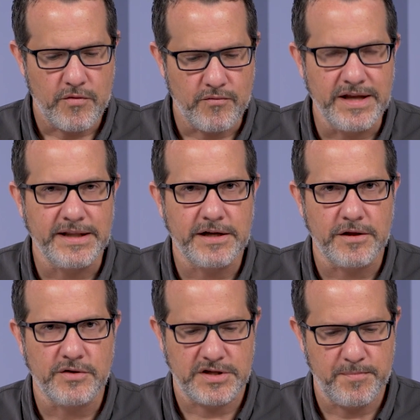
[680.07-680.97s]
really
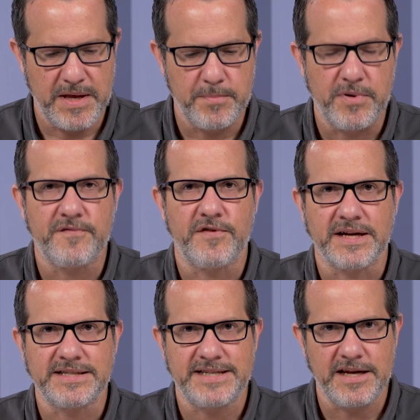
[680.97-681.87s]
close to people for
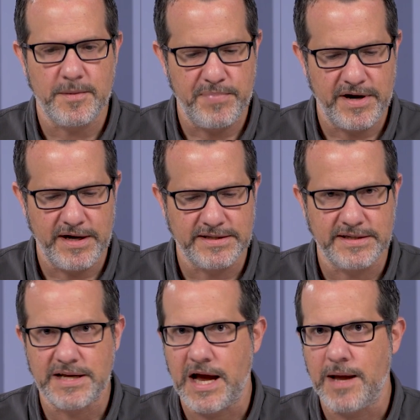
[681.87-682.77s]
extended periods
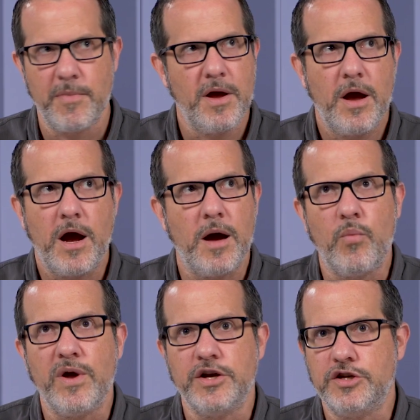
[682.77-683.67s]
of time
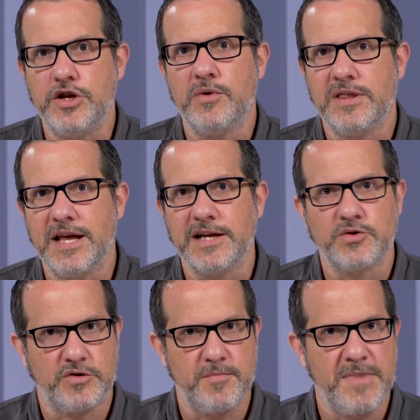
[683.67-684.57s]
um, when you're doing
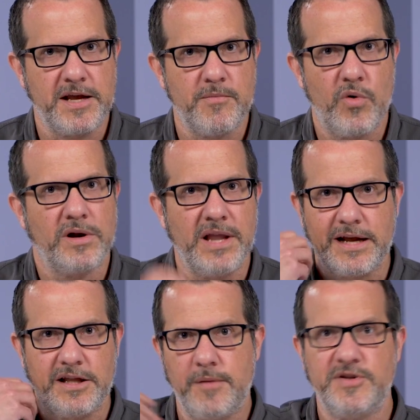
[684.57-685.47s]
things which make it more
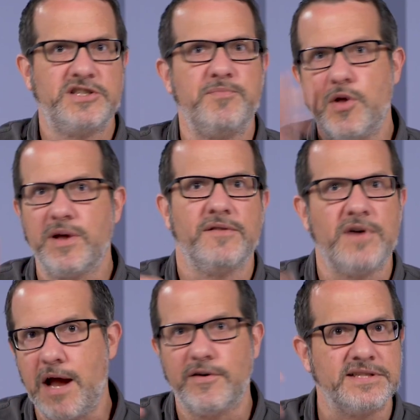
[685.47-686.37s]
likely to be spewing
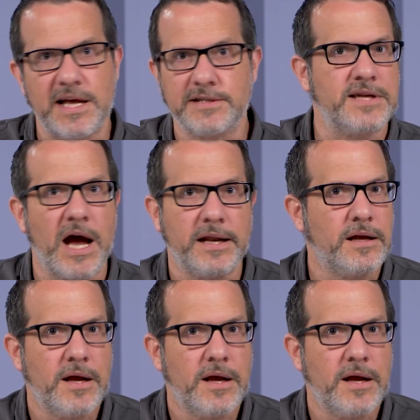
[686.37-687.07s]
virus outside.